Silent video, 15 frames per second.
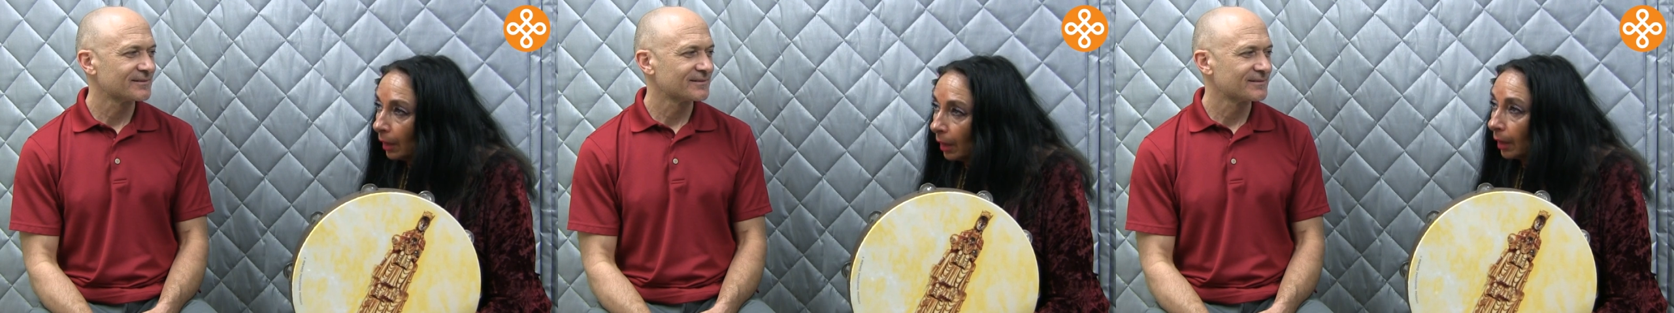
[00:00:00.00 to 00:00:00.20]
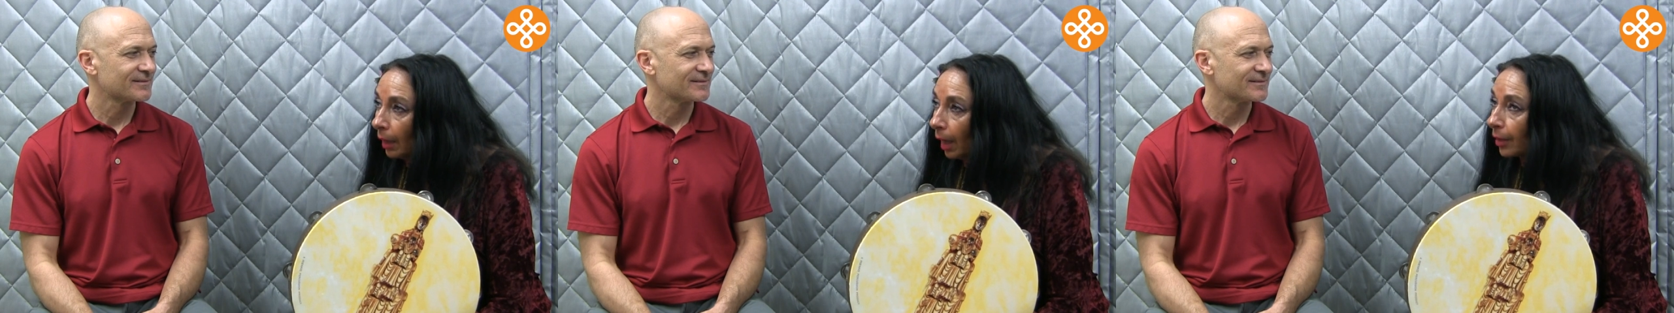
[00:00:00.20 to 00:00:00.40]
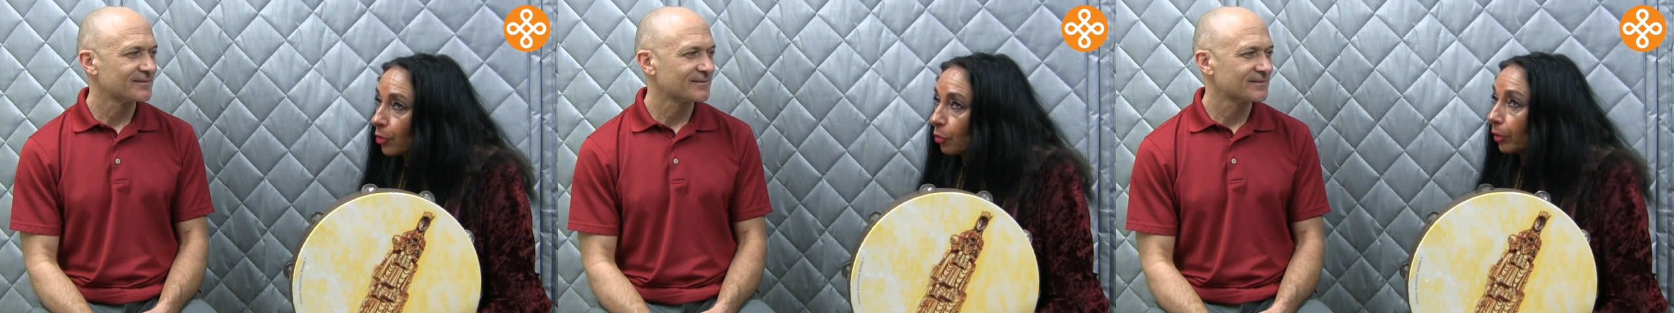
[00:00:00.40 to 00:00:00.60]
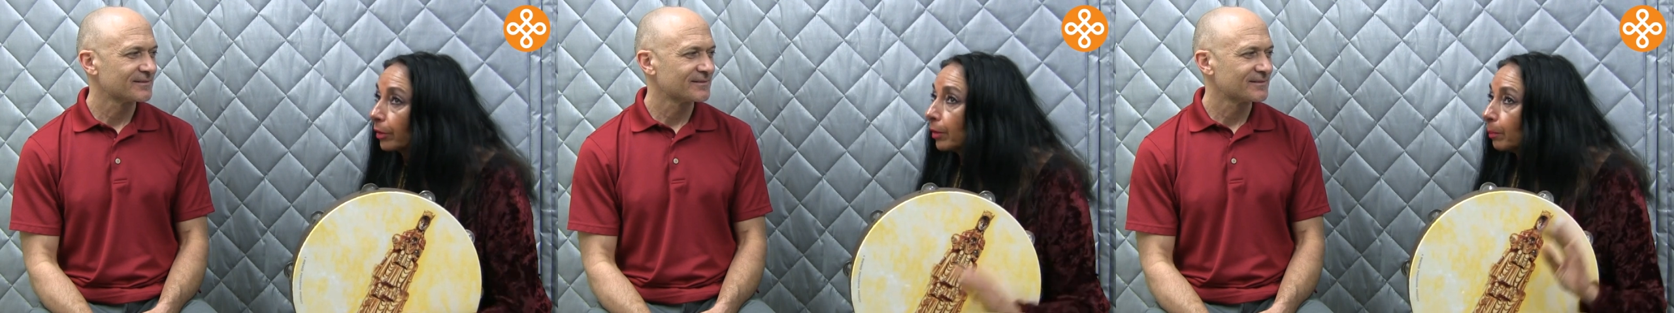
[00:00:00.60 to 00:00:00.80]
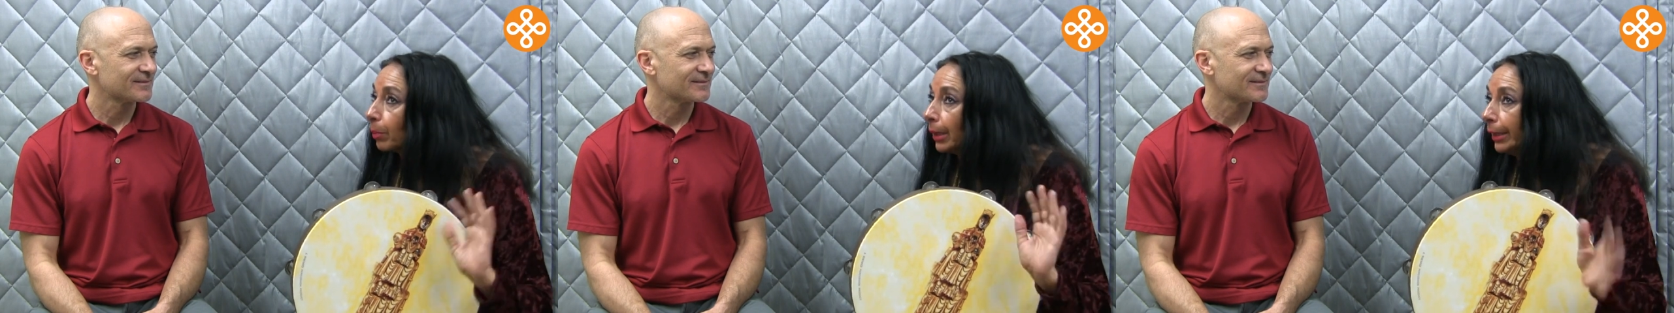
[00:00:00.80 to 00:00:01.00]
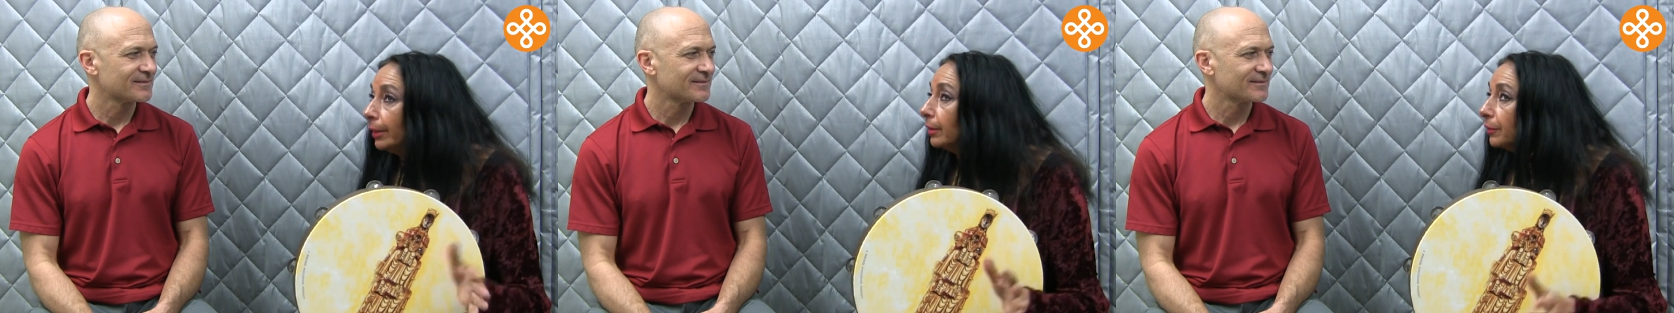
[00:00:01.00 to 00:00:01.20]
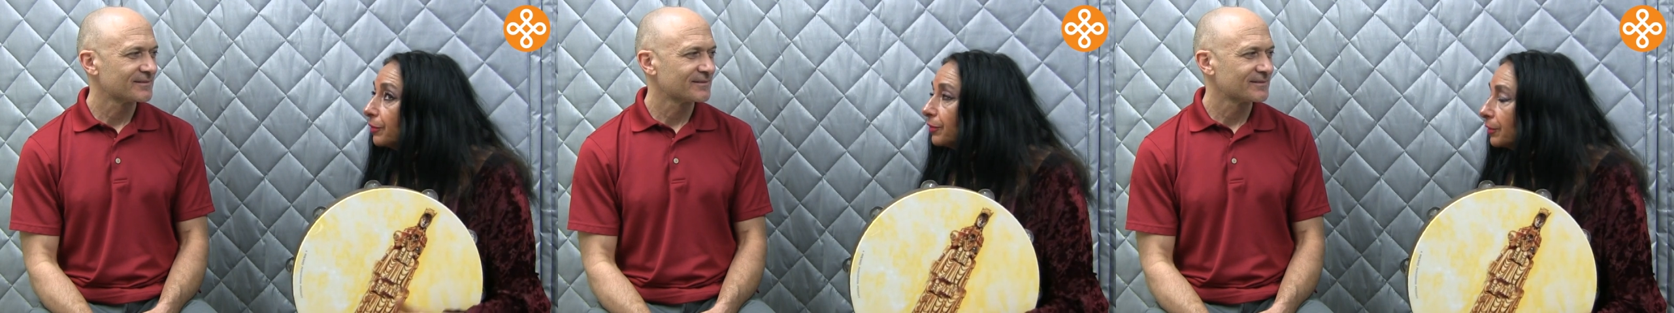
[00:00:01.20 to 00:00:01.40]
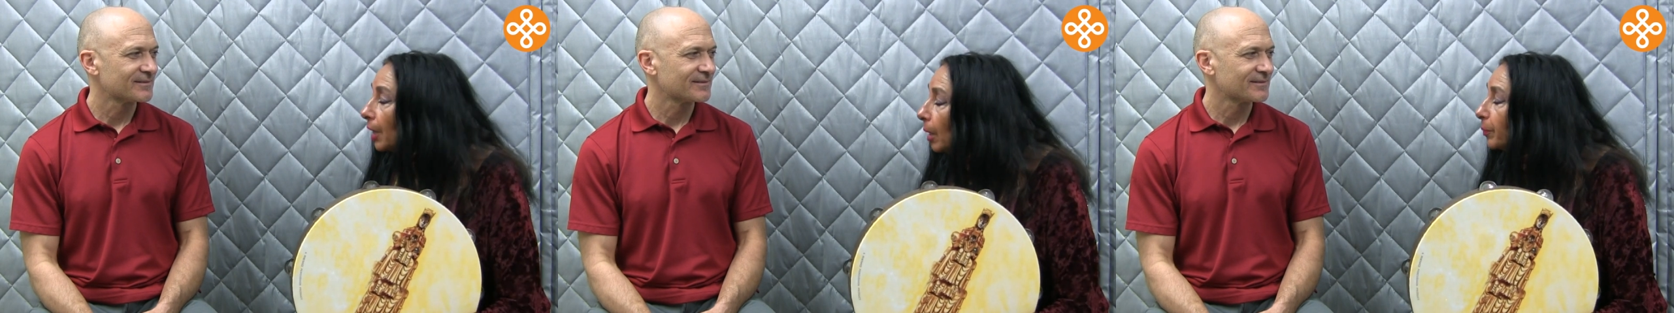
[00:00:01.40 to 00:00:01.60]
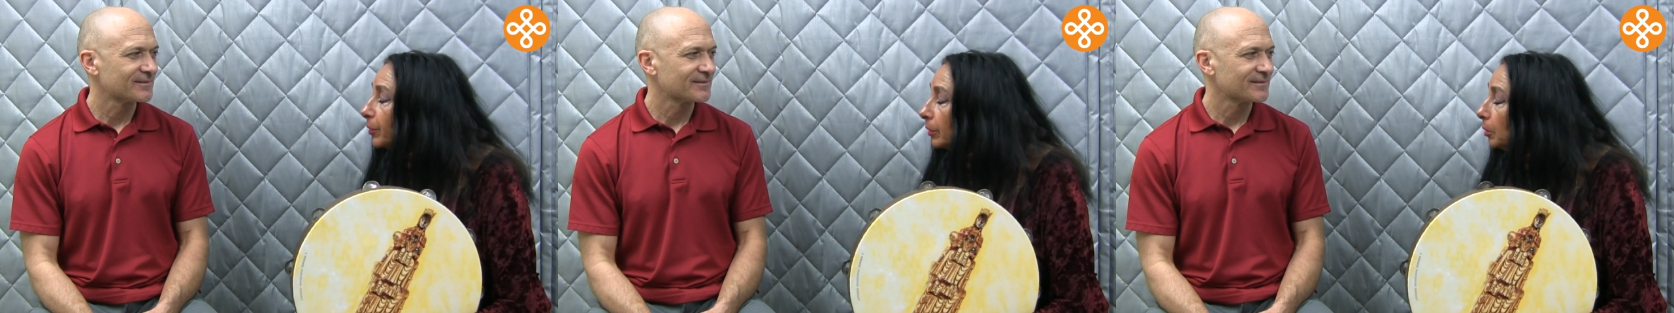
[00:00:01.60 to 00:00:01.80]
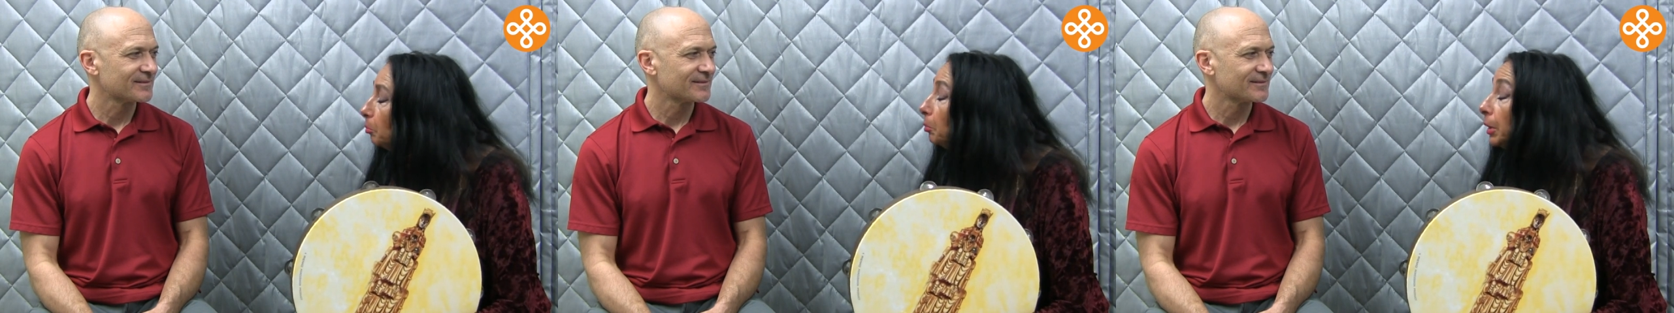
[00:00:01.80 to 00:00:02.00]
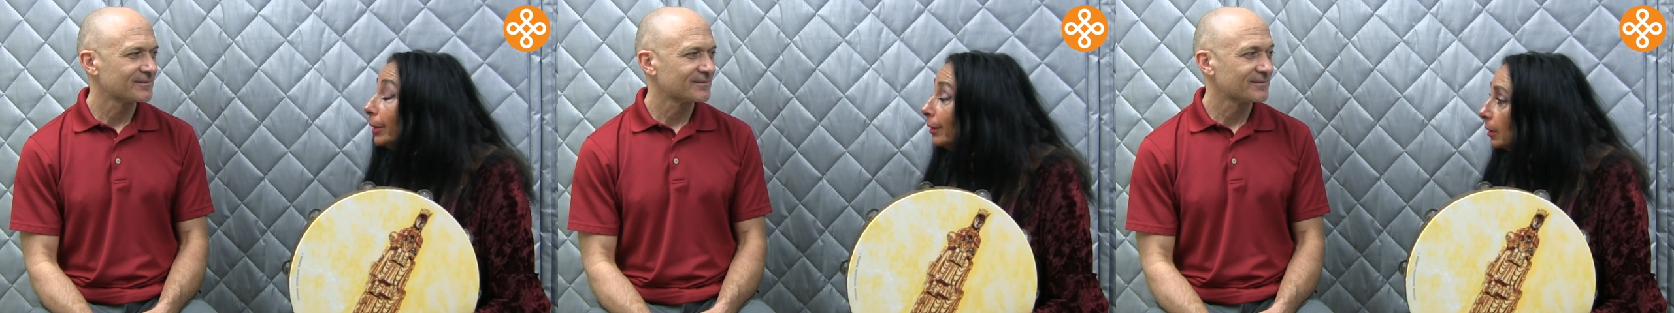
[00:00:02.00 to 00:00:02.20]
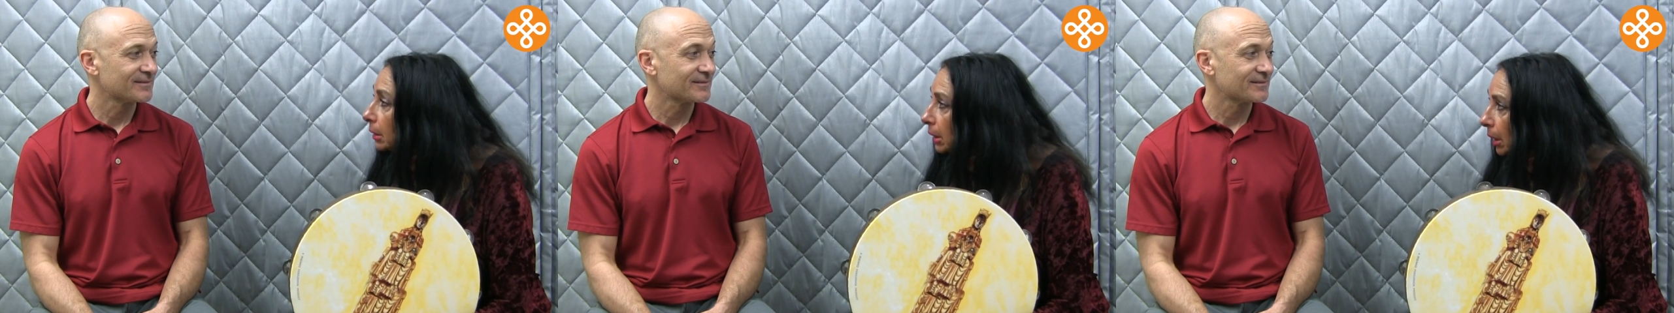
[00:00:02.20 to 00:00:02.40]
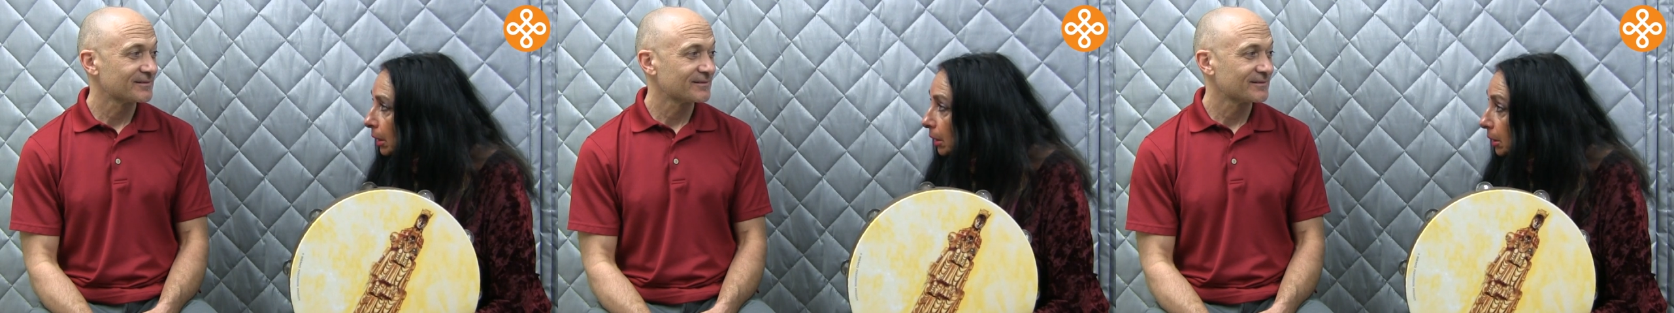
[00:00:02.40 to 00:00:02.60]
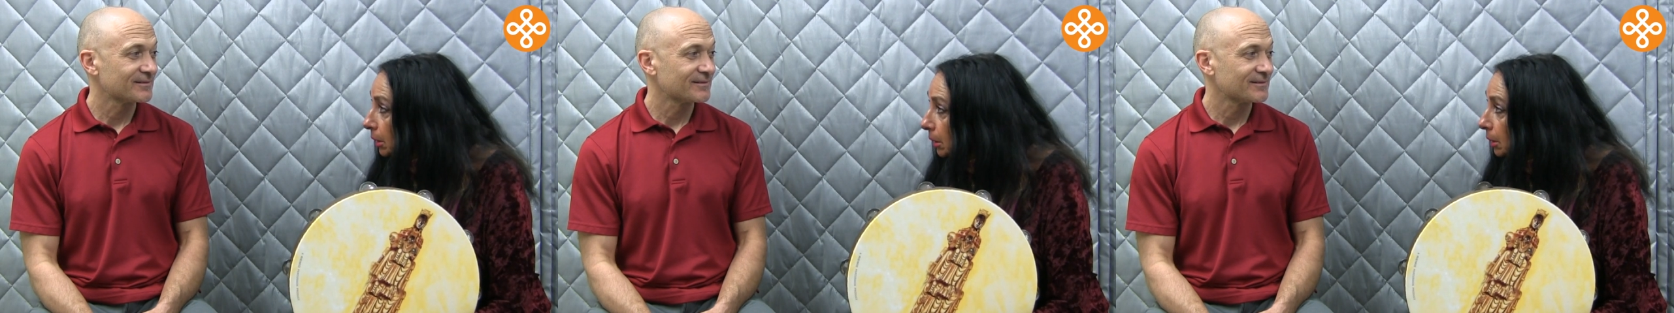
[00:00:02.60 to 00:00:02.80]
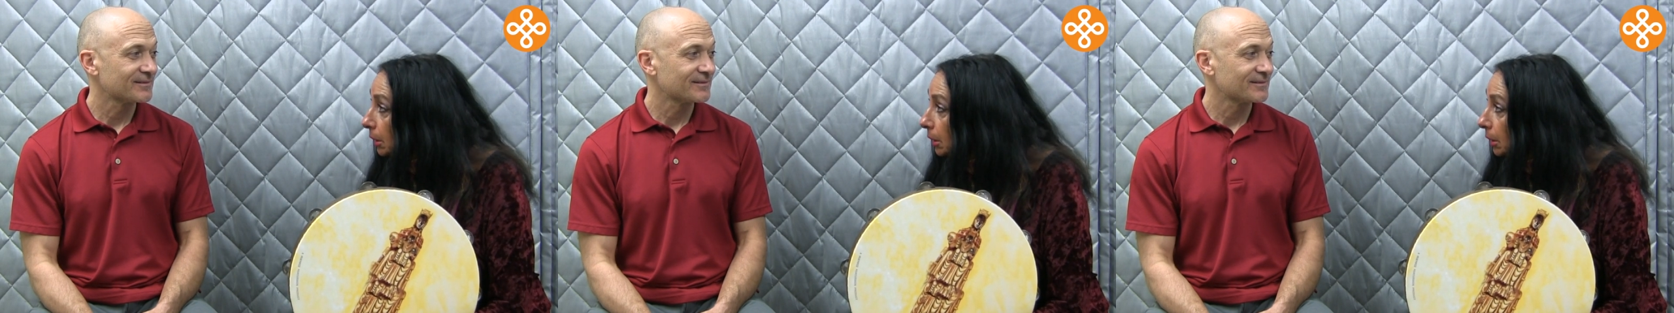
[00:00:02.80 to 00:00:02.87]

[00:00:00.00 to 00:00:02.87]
Speaker 1: and actually the bleeding stopped immediately.